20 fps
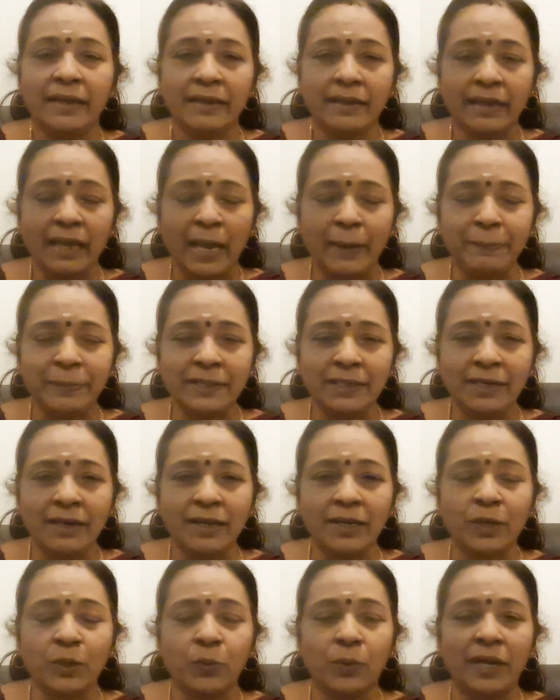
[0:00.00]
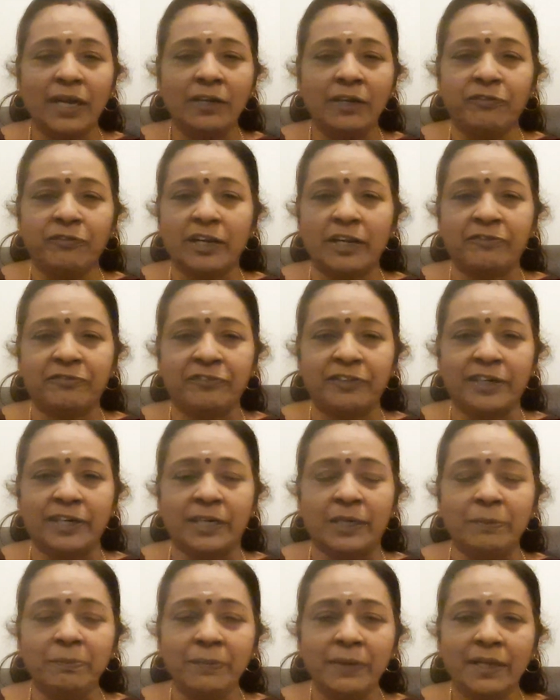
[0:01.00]
Capital required for a
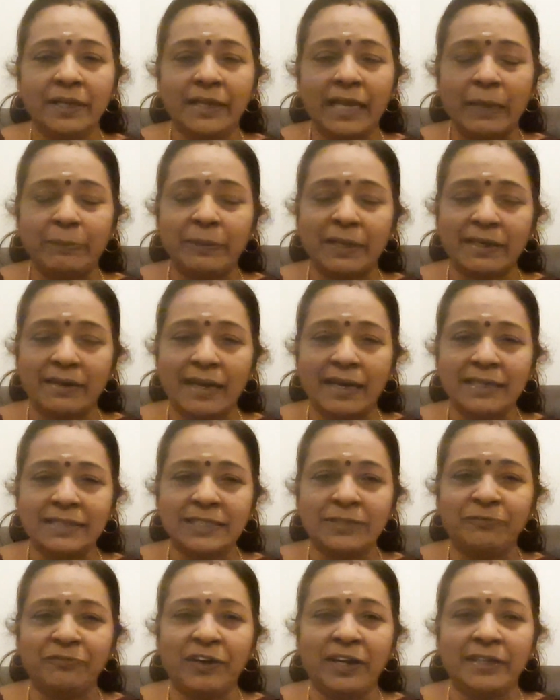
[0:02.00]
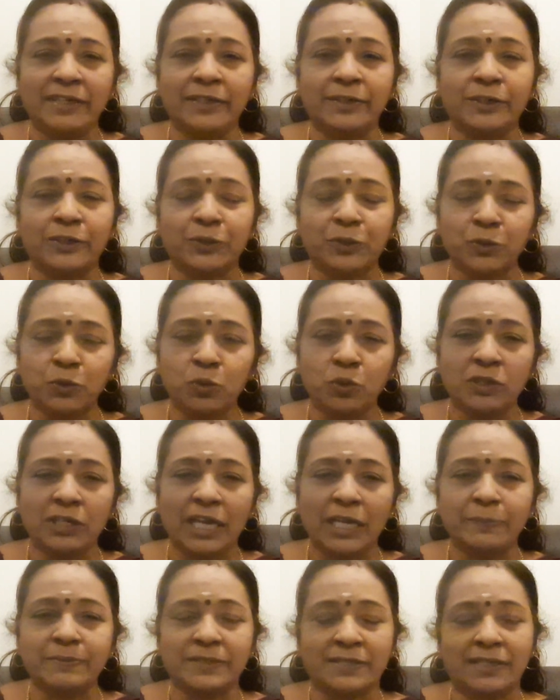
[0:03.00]
firm can be classified into two
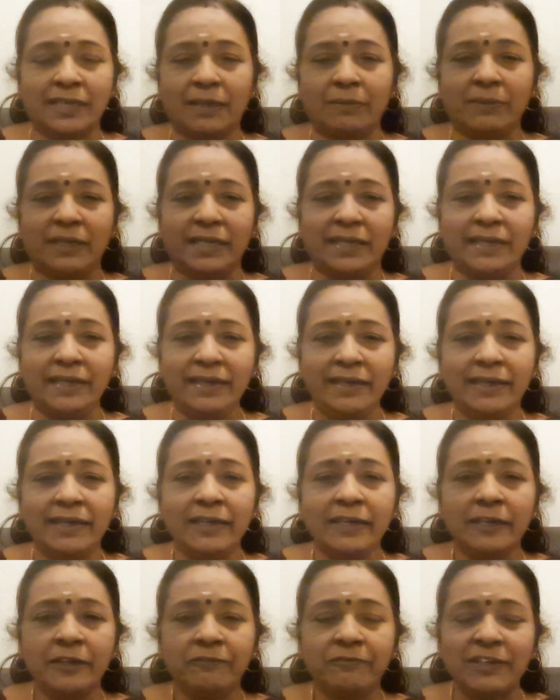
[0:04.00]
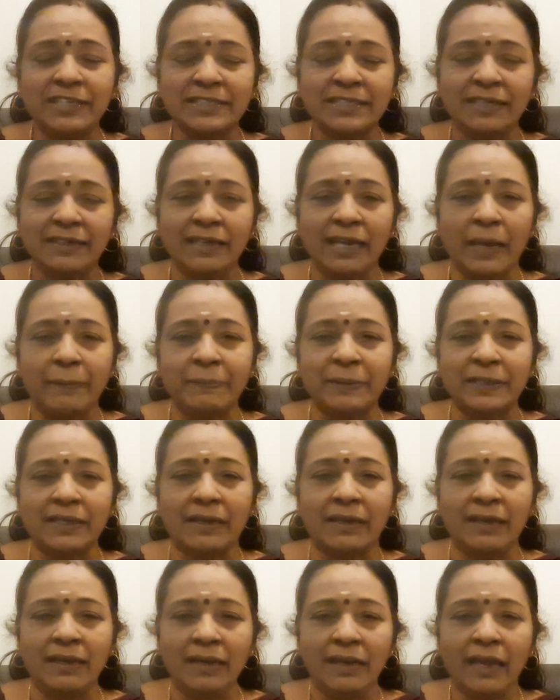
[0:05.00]
types, namely fixed
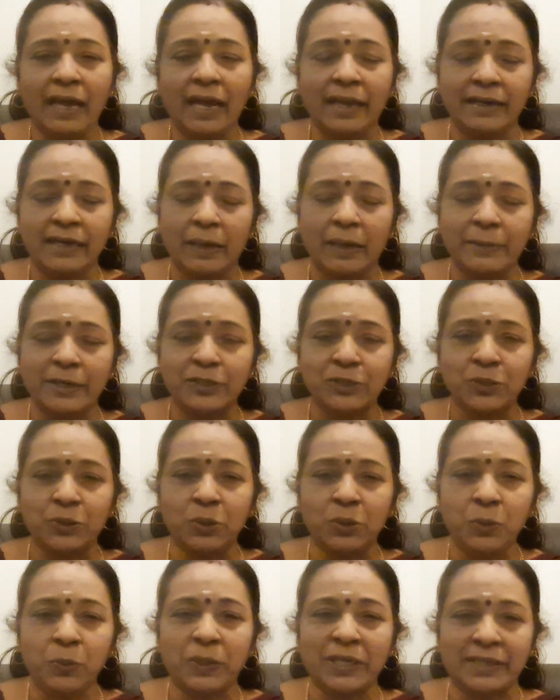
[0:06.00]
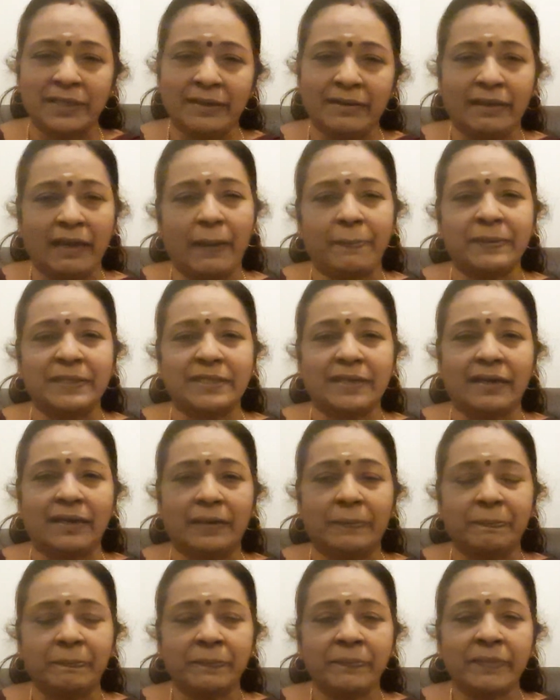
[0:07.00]
capital and number two, working capital.
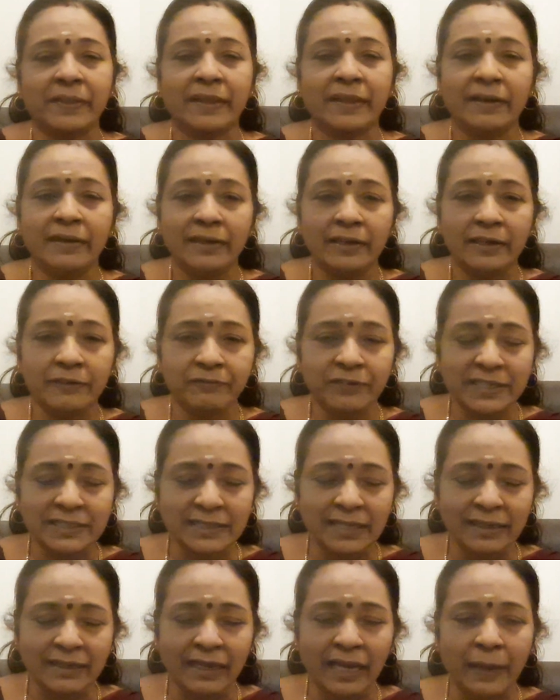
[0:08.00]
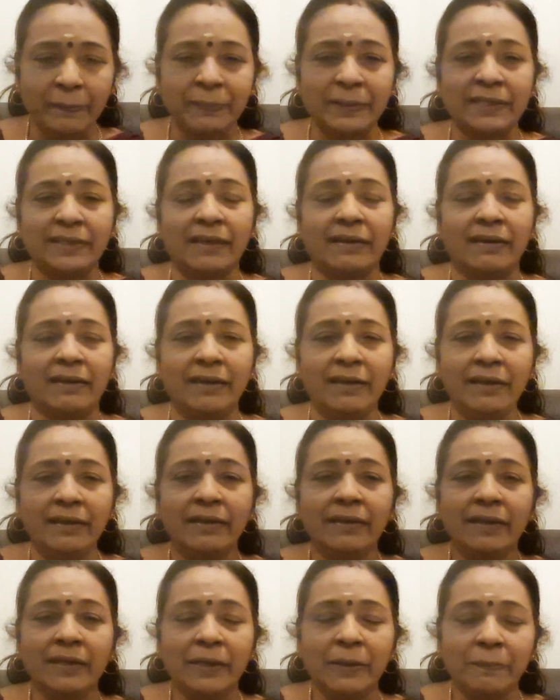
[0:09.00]
Fixed capital
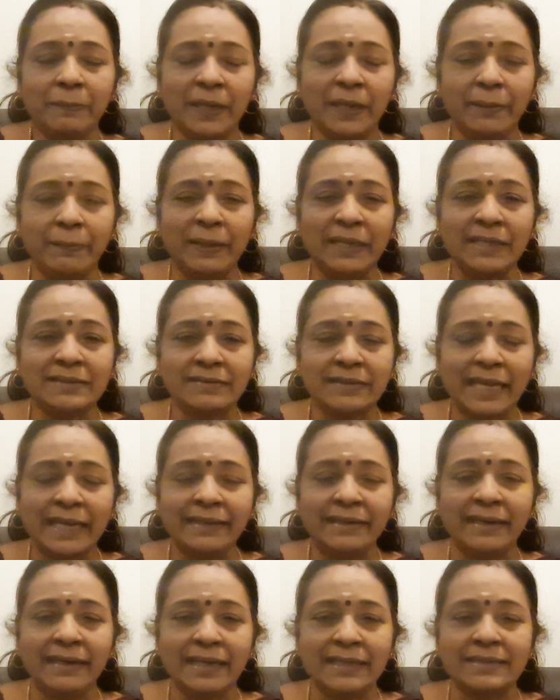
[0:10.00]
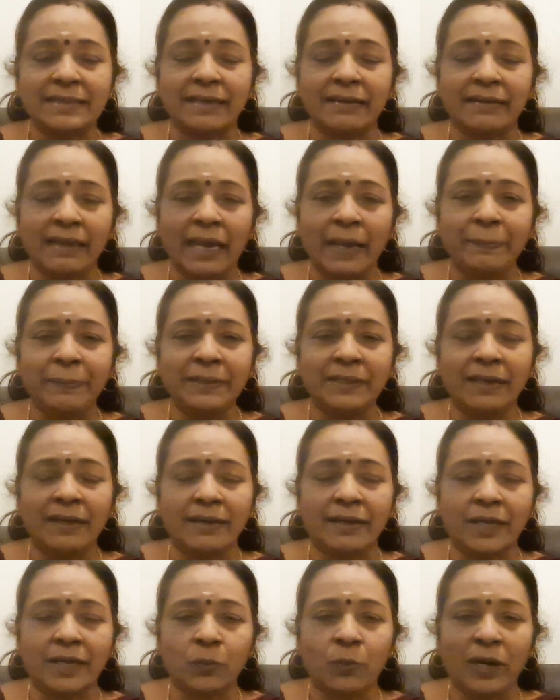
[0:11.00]
may be stated as the capital
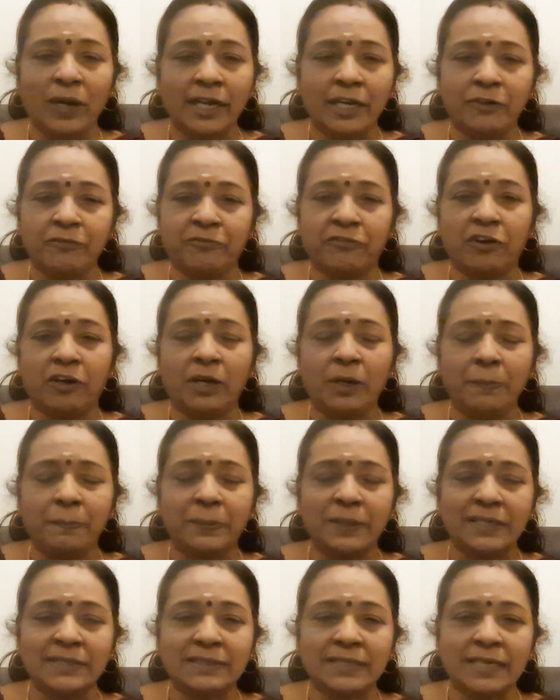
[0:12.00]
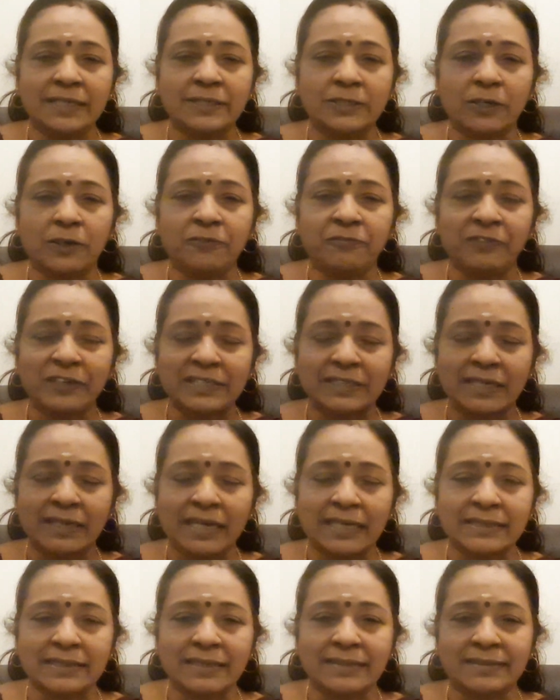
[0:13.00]
required for purchase of fixed
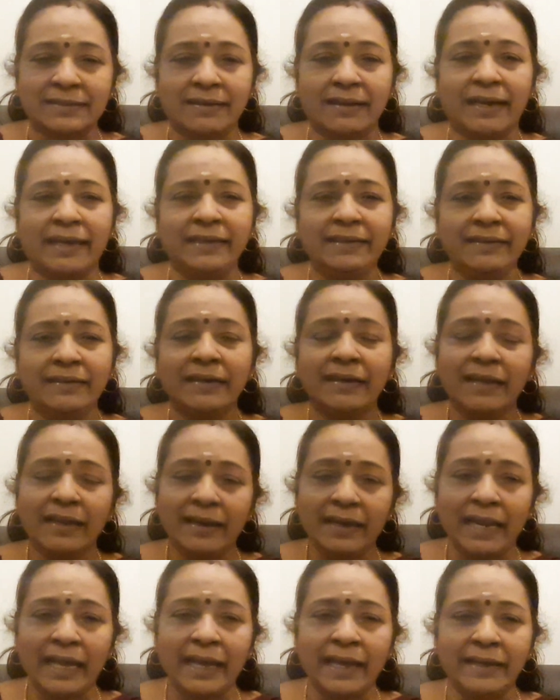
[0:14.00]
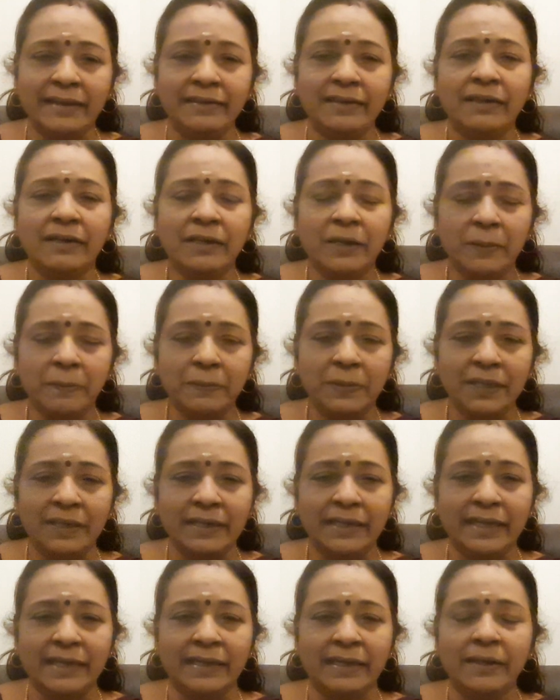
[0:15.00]
assets like land,
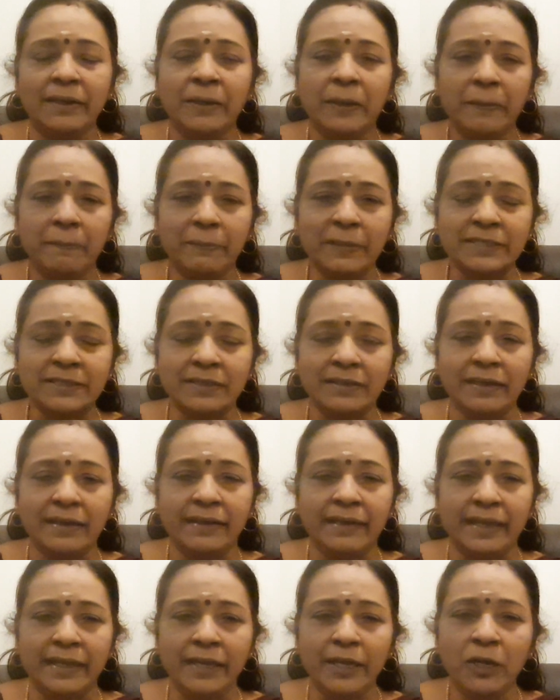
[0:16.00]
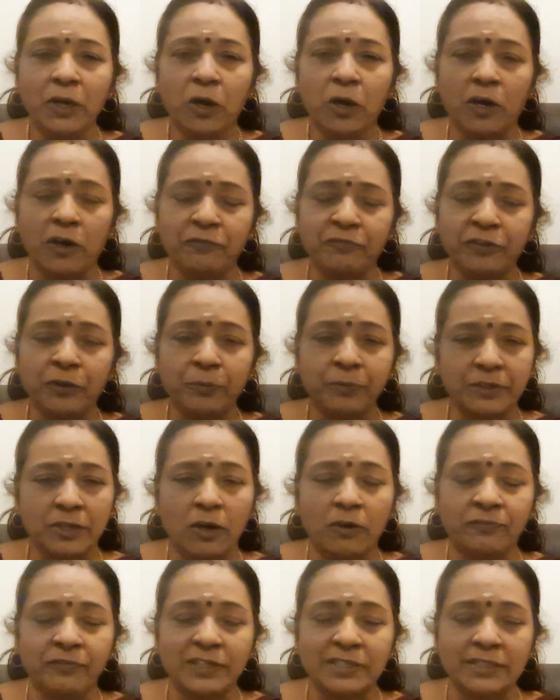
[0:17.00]
building, machinery,
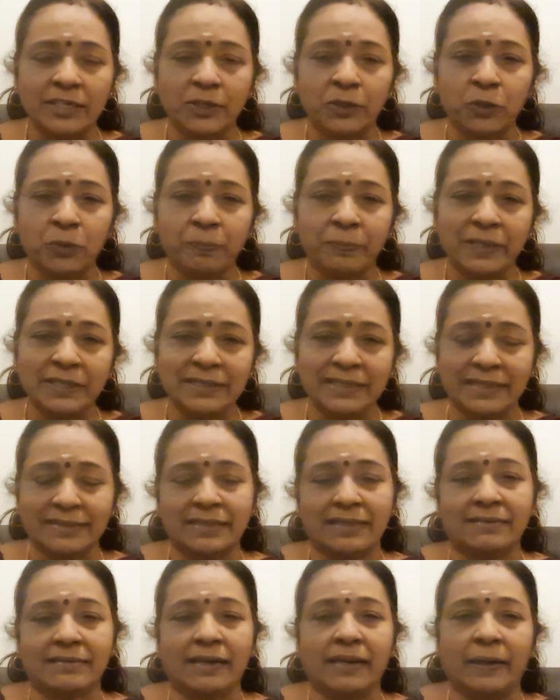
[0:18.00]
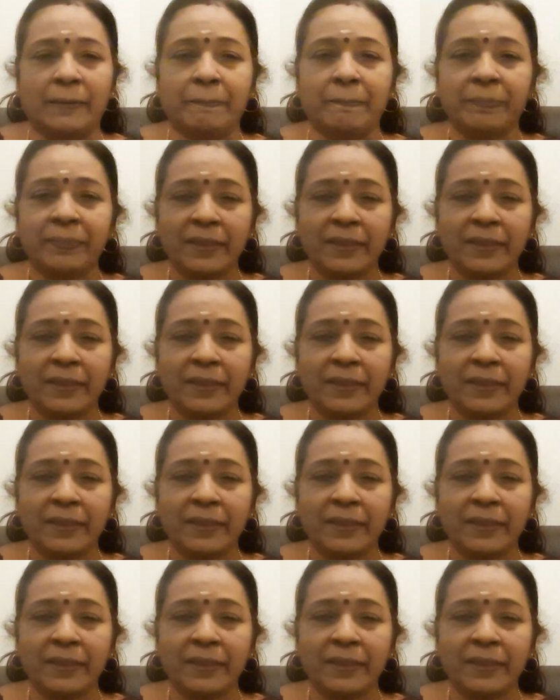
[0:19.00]
office equipments, etc.